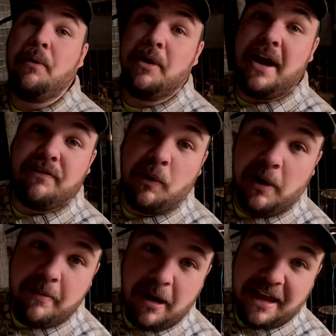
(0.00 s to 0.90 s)
I won't have to
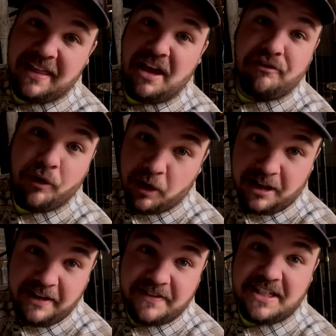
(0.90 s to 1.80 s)
worry about getting that
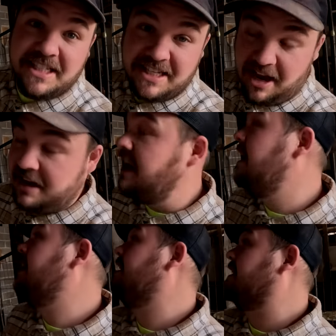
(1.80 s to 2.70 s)
forklift stuck
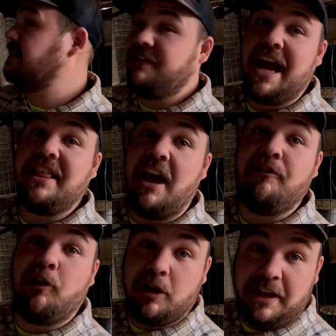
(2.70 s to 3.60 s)
because if I got that
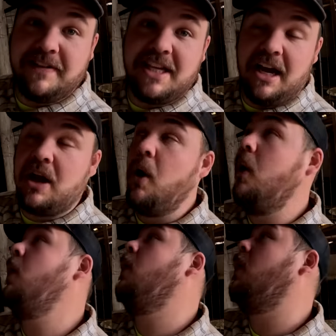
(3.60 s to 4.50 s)
forklift stuck,
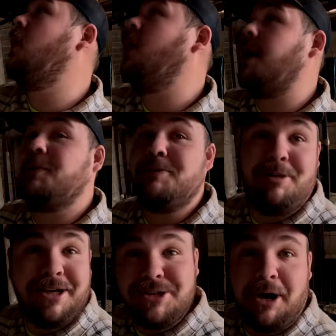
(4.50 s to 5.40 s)
whoo, I would be in